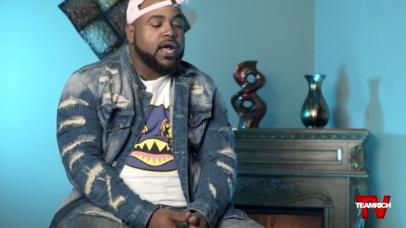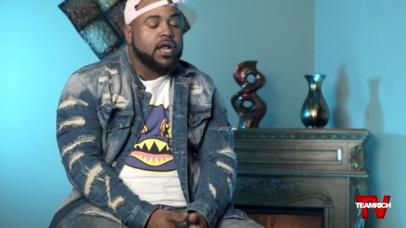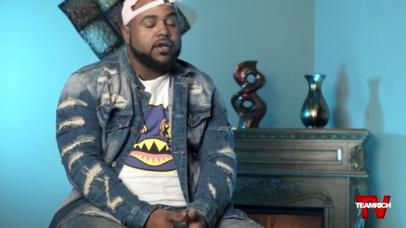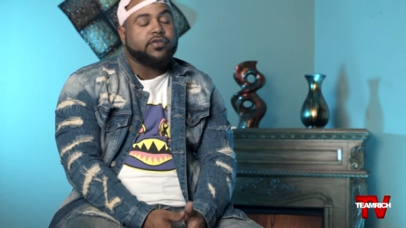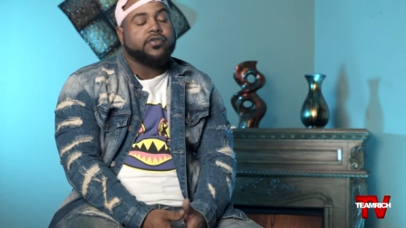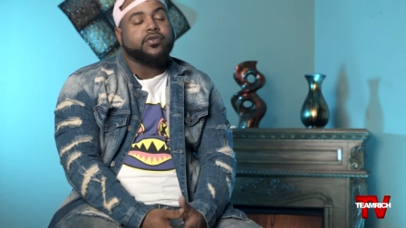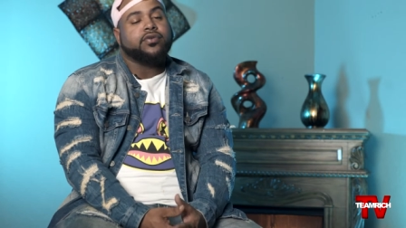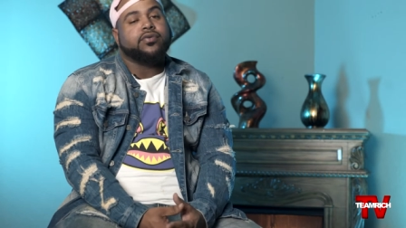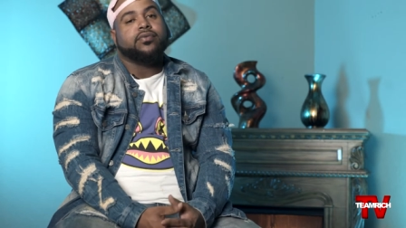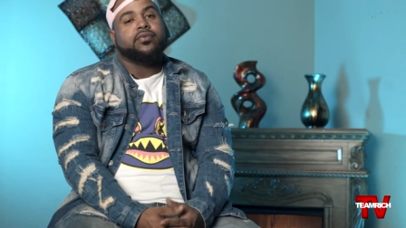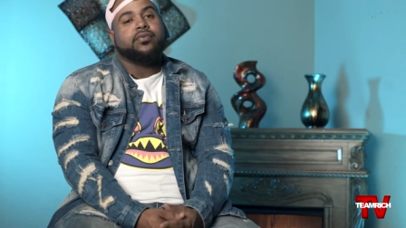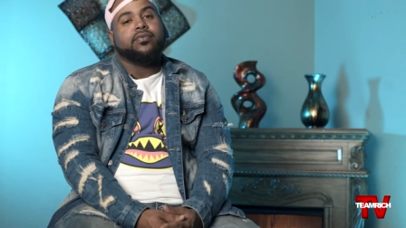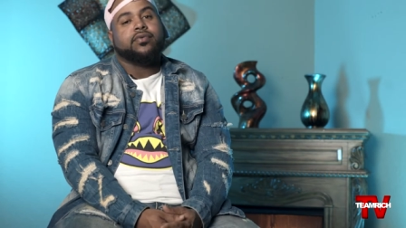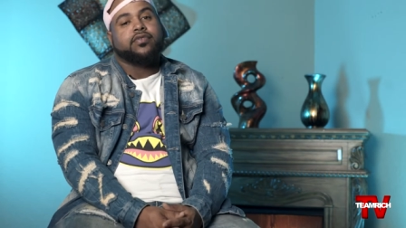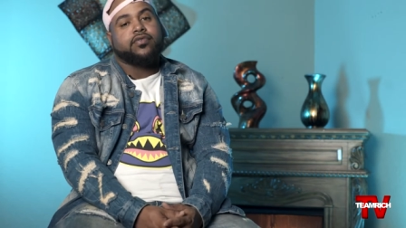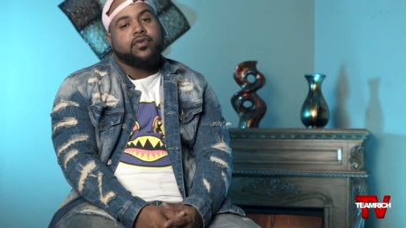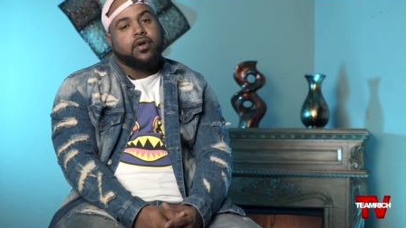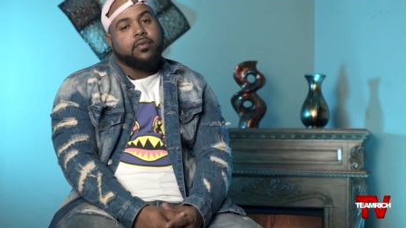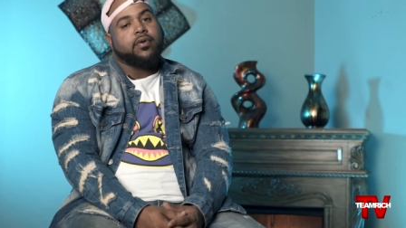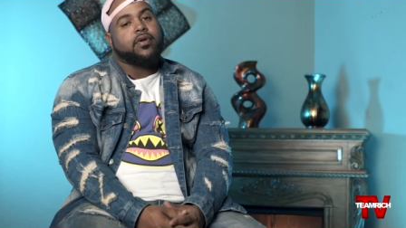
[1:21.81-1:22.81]
out of school
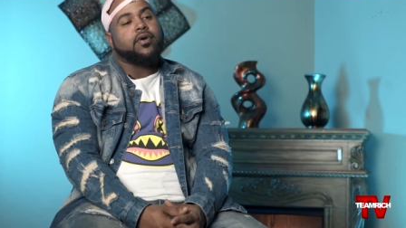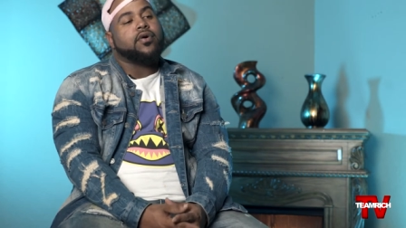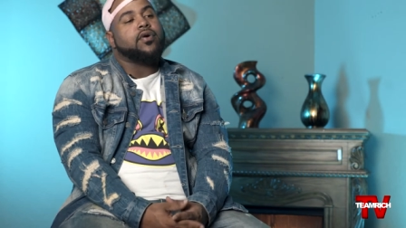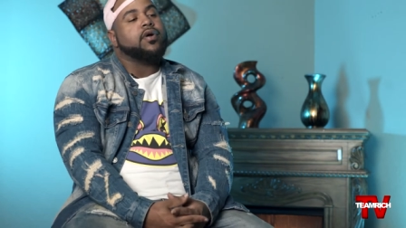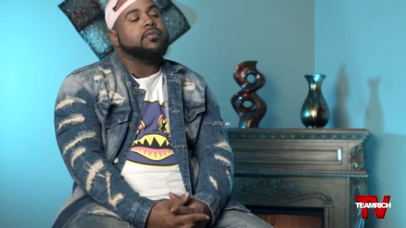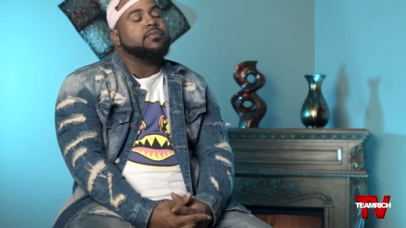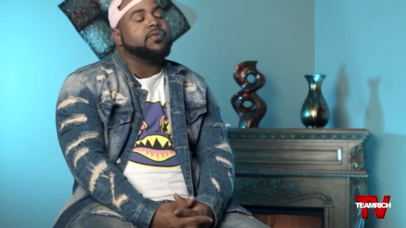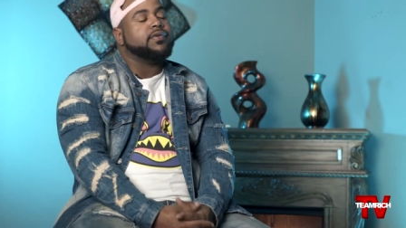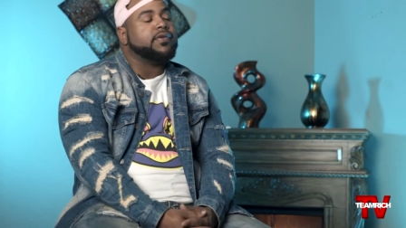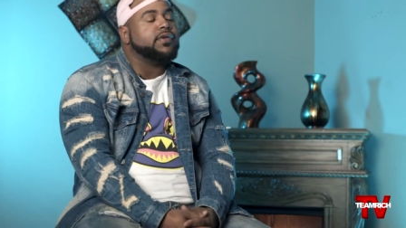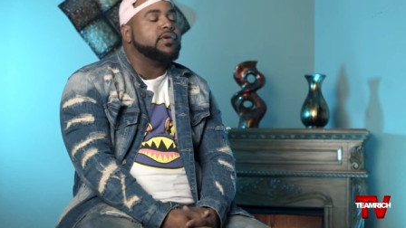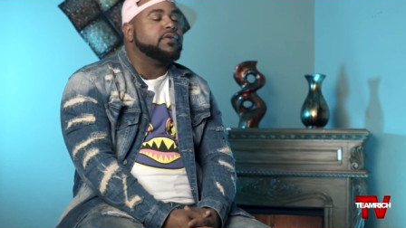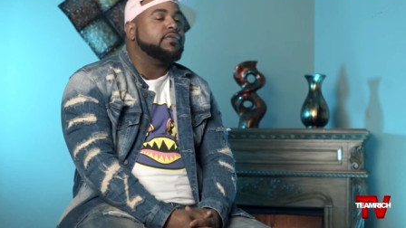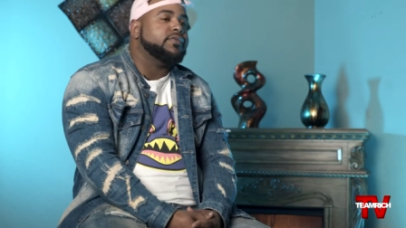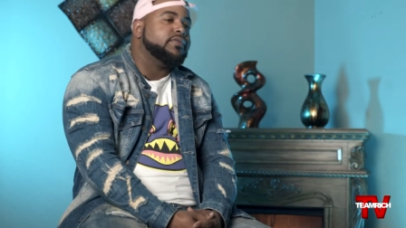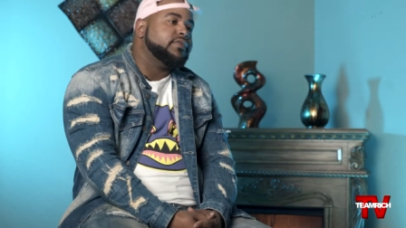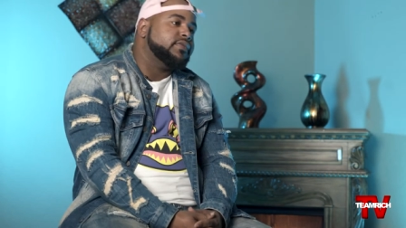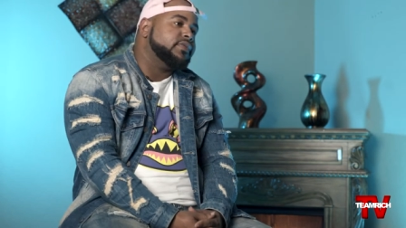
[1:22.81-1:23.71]
and started recording myself.